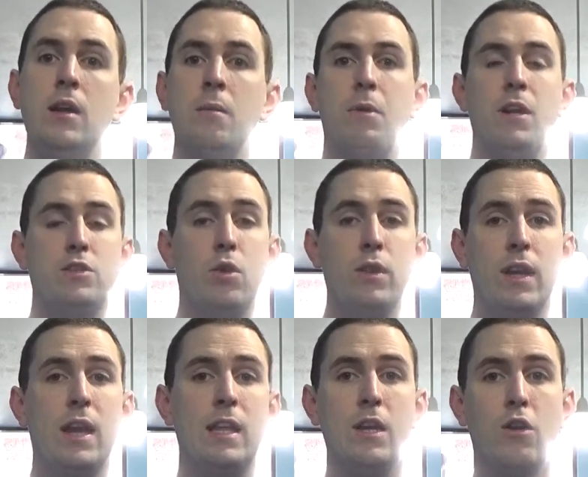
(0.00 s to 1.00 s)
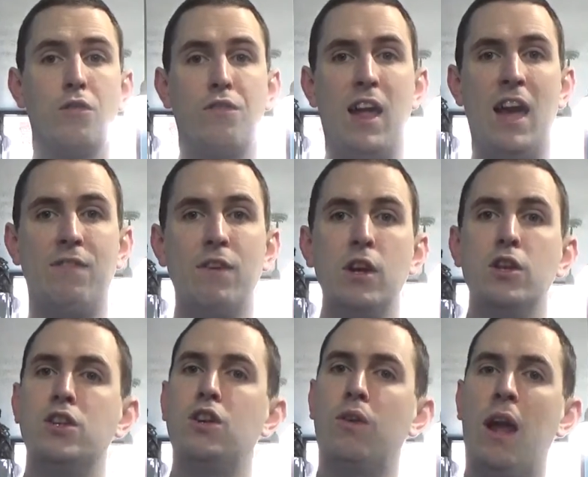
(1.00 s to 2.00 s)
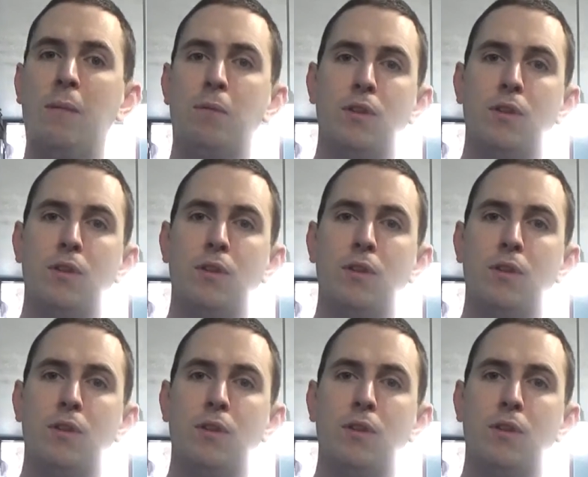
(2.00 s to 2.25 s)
but it's only got a year of life, so you're able